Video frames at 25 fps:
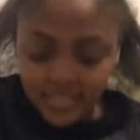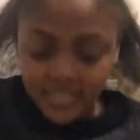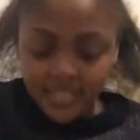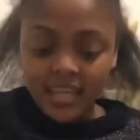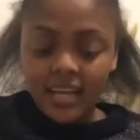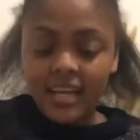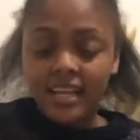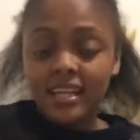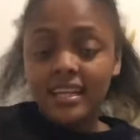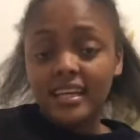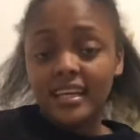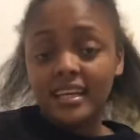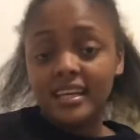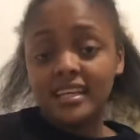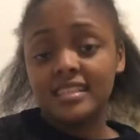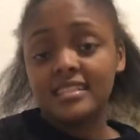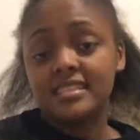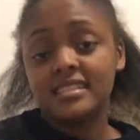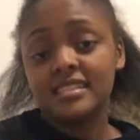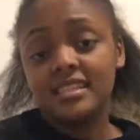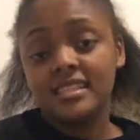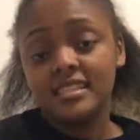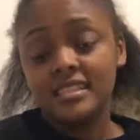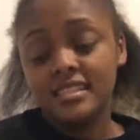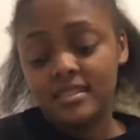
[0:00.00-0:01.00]
yeah, like I
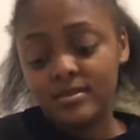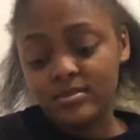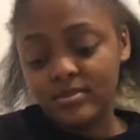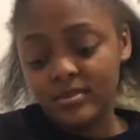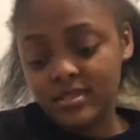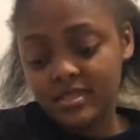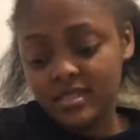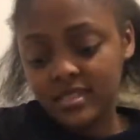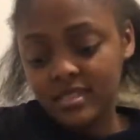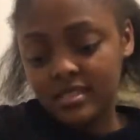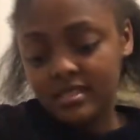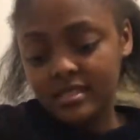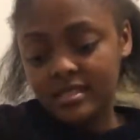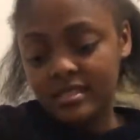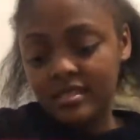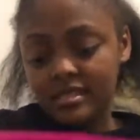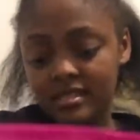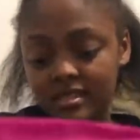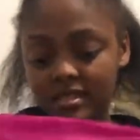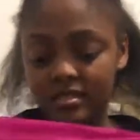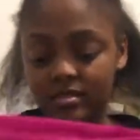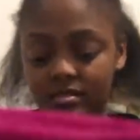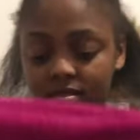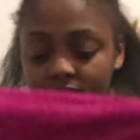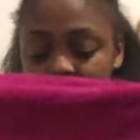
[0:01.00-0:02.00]
said, it wasn't, this
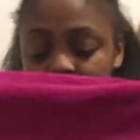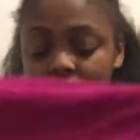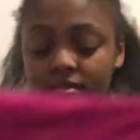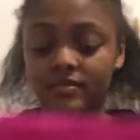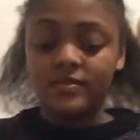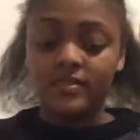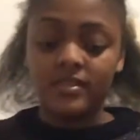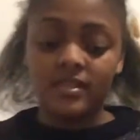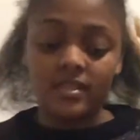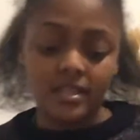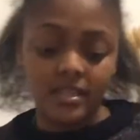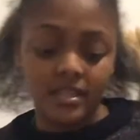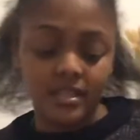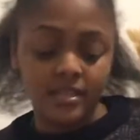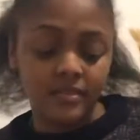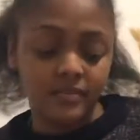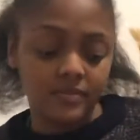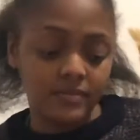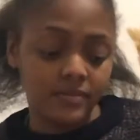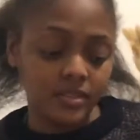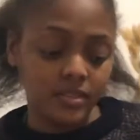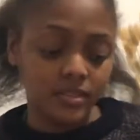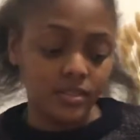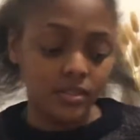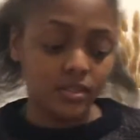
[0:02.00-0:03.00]
is not even like a
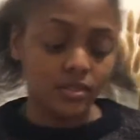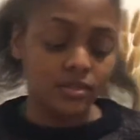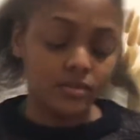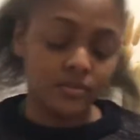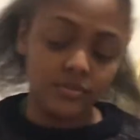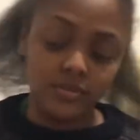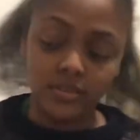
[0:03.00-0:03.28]
video,